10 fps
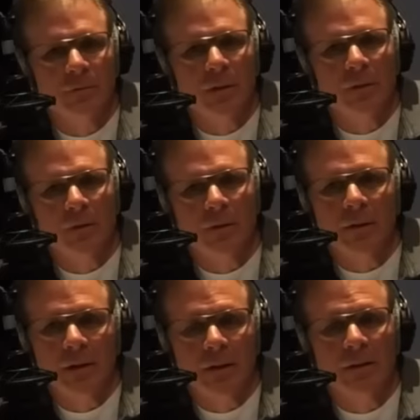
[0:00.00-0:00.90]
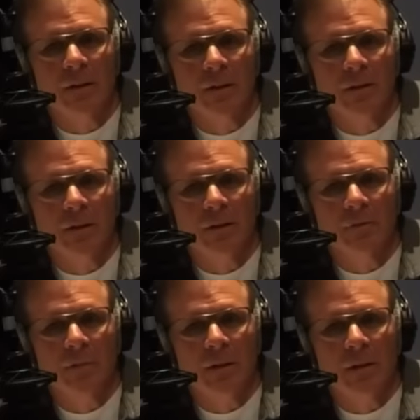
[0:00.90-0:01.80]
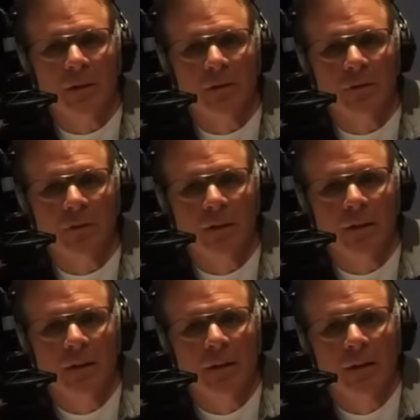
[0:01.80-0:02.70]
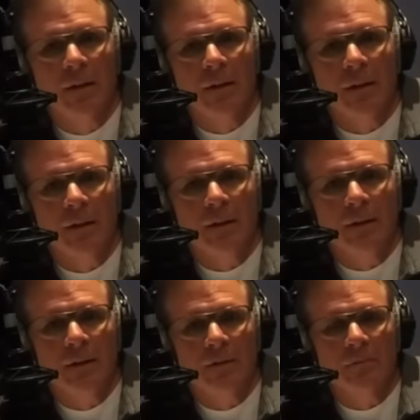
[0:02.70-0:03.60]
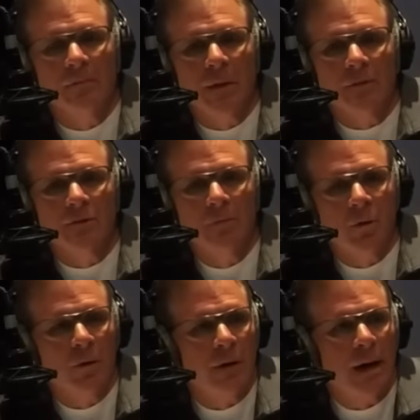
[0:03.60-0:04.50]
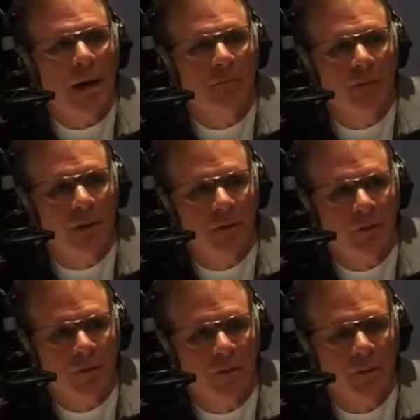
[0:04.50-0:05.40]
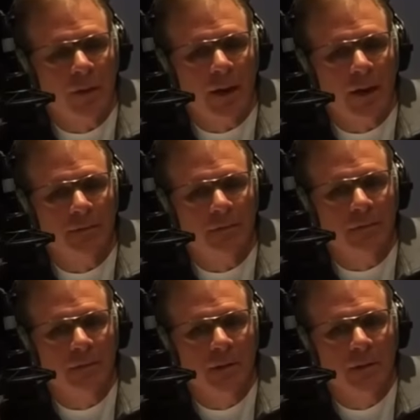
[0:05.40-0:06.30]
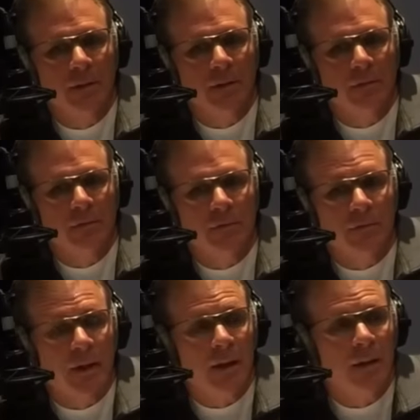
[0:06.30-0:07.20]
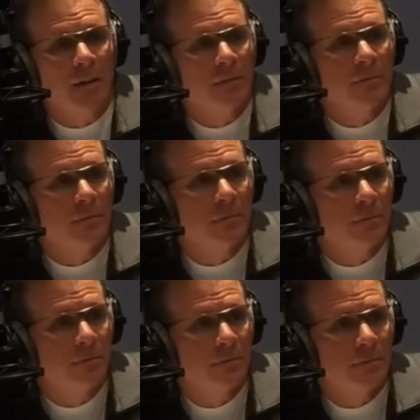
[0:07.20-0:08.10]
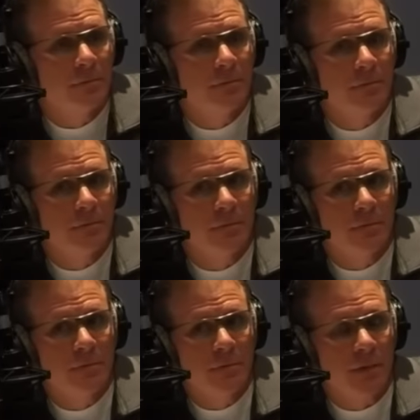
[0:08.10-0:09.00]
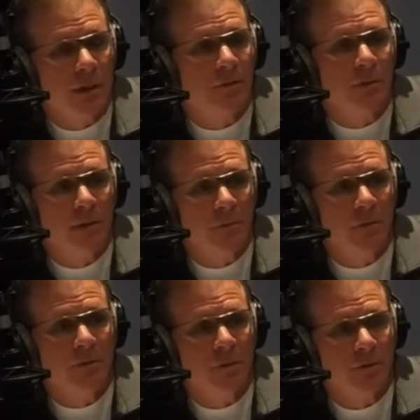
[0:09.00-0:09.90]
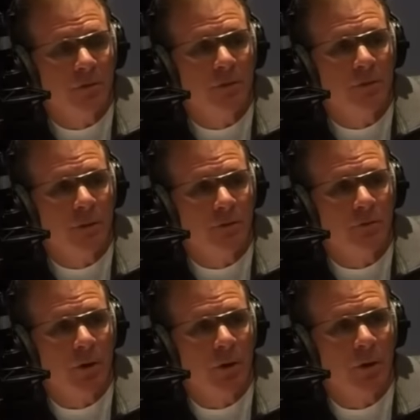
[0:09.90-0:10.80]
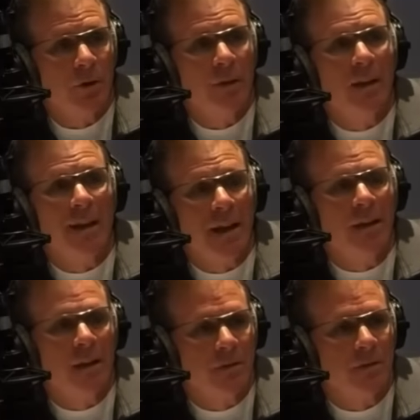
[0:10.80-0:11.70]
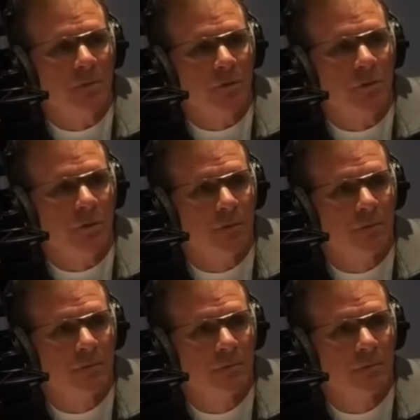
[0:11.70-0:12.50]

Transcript: Well, no, I think it does, because it's much more obvious that, say, sexually abusing children is wrong than atheism's true.